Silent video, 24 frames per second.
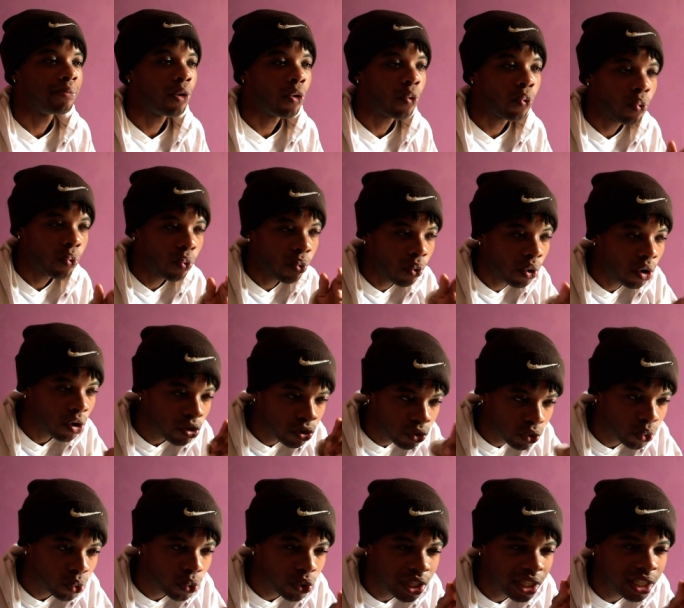but what
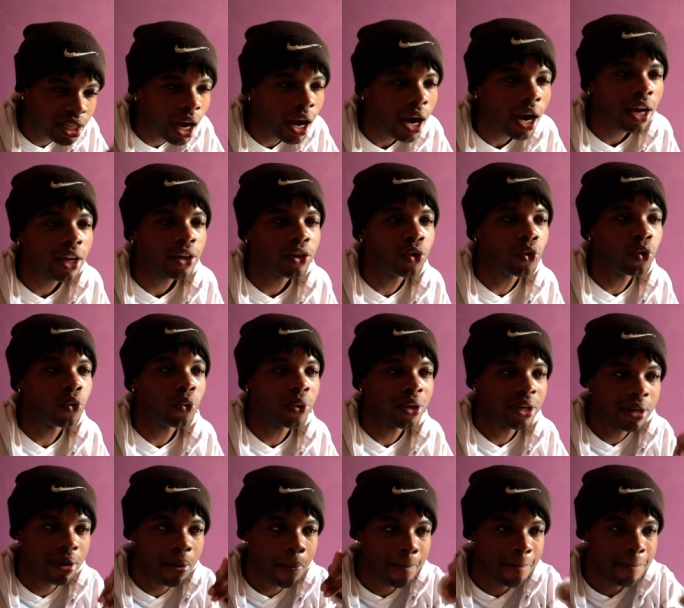do y'all do
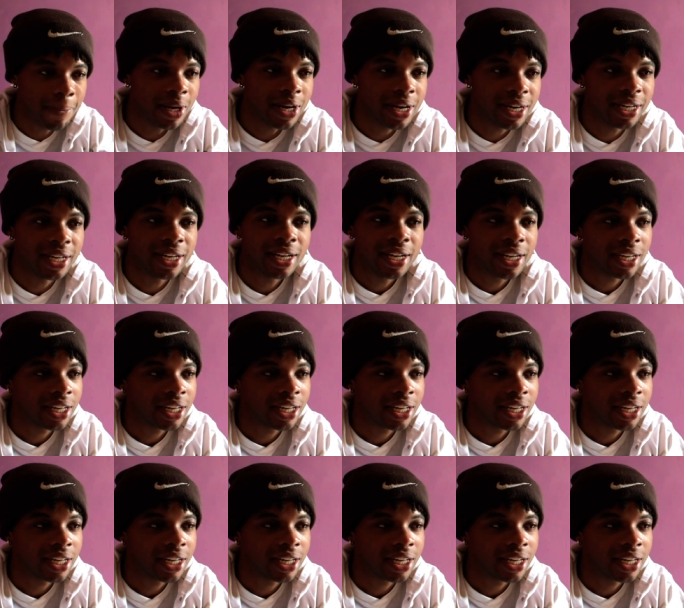with the money?